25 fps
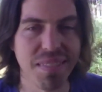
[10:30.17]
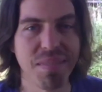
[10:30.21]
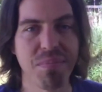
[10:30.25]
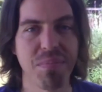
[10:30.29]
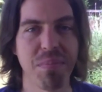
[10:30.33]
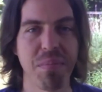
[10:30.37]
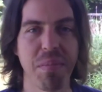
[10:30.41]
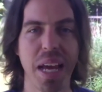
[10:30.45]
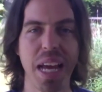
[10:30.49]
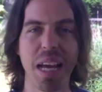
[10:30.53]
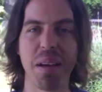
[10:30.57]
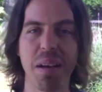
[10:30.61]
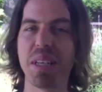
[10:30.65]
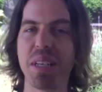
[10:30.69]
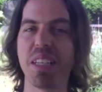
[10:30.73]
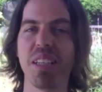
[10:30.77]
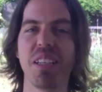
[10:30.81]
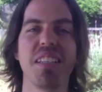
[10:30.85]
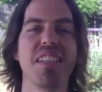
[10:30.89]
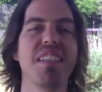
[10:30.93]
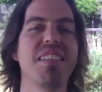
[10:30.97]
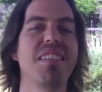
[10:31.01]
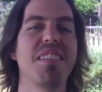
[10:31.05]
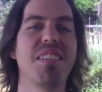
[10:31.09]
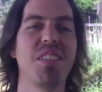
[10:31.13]

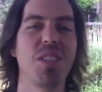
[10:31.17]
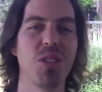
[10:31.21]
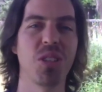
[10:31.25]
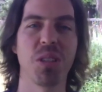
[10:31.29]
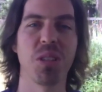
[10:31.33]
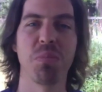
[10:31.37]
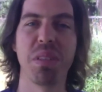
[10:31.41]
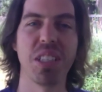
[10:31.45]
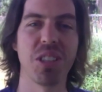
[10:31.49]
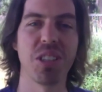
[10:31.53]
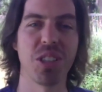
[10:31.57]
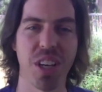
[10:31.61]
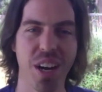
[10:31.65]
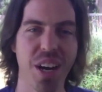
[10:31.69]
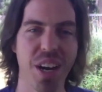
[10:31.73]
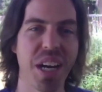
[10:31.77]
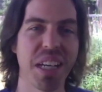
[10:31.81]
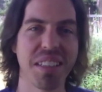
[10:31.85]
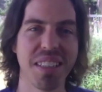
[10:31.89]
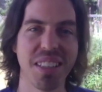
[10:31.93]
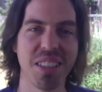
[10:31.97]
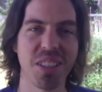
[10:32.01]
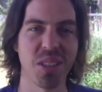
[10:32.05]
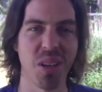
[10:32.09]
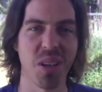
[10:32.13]
maybe you should be
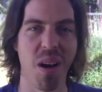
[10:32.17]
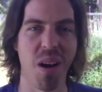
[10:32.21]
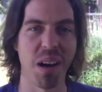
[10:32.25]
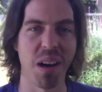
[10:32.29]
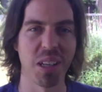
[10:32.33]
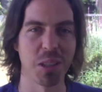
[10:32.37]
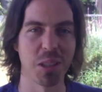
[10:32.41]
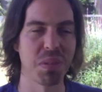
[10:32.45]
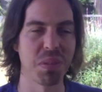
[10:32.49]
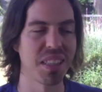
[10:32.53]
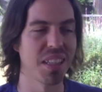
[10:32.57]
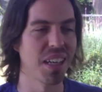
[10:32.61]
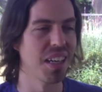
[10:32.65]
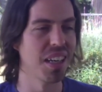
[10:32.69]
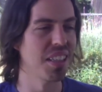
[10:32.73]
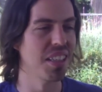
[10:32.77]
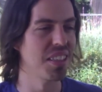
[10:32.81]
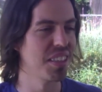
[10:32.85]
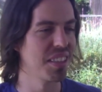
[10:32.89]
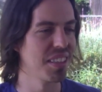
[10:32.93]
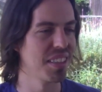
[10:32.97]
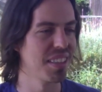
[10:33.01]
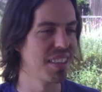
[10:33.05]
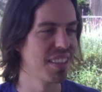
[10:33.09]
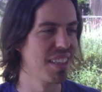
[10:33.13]
sharing these songs,
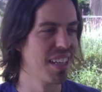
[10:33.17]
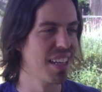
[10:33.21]
because